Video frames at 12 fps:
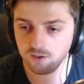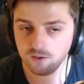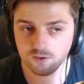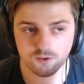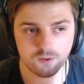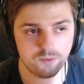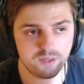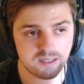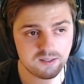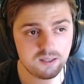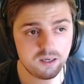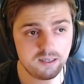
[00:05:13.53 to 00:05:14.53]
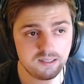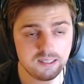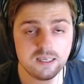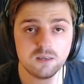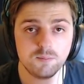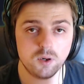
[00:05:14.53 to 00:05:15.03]
So that's the
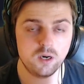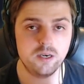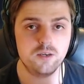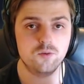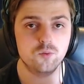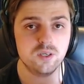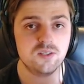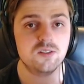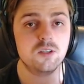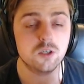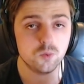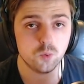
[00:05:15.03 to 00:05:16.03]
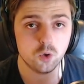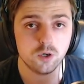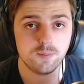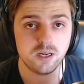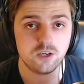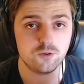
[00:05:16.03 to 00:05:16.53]
idea behind risk to
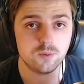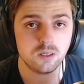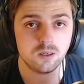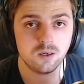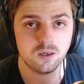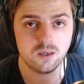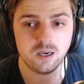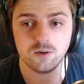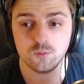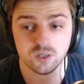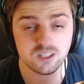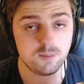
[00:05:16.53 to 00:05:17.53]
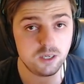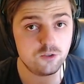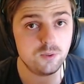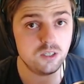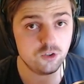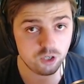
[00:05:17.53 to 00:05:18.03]
reward management and risk
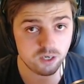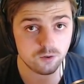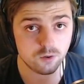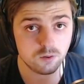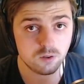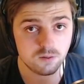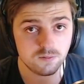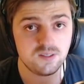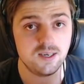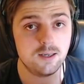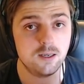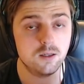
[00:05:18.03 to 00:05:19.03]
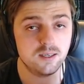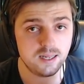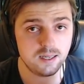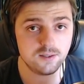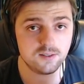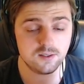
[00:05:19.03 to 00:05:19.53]
management in general for technical
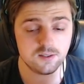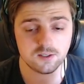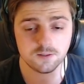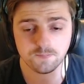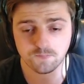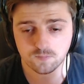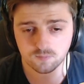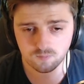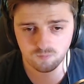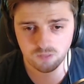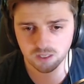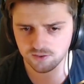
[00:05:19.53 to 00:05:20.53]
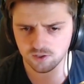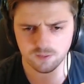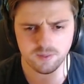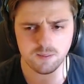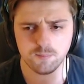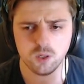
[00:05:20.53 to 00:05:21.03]
analysis. It's not
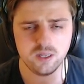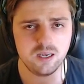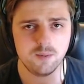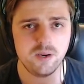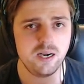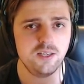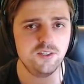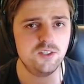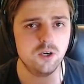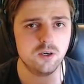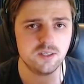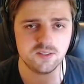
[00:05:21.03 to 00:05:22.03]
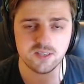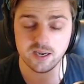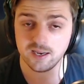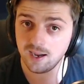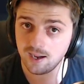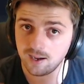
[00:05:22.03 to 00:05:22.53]
about pulling up any stock and
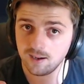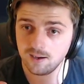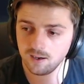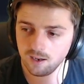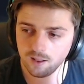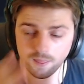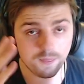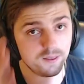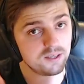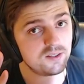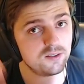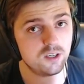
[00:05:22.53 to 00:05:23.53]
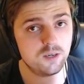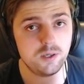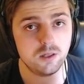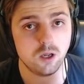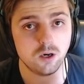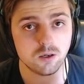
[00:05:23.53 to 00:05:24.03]
saying, aha, this is going to
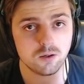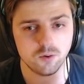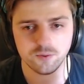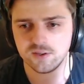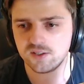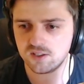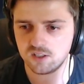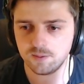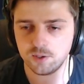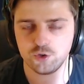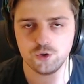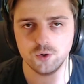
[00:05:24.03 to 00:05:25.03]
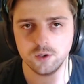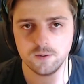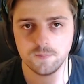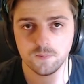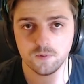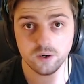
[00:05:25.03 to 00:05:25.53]
be long or this is going to be short,
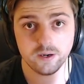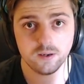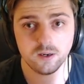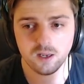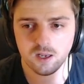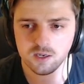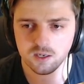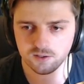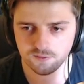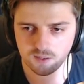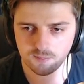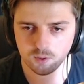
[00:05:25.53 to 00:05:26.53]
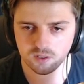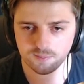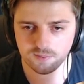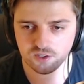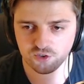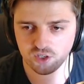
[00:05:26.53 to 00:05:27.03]
right? So if I pulled
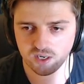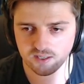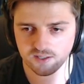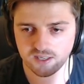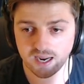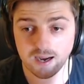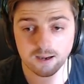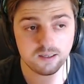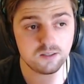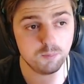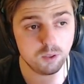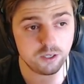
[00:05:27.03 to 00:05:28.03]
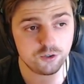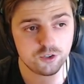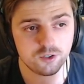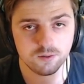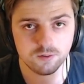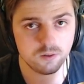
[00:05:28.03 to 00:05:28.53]
up this chart and I say, it's
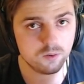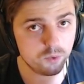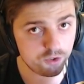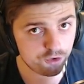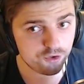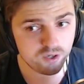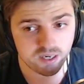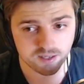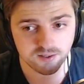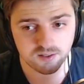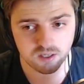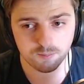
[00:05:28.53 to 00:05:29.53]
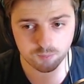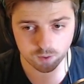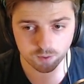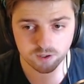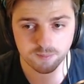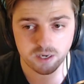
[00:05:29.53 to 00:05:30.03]
bullish, which it is, it
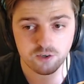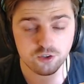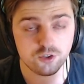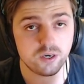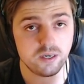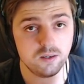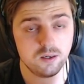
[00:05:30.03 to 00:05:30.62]
broke a major trend.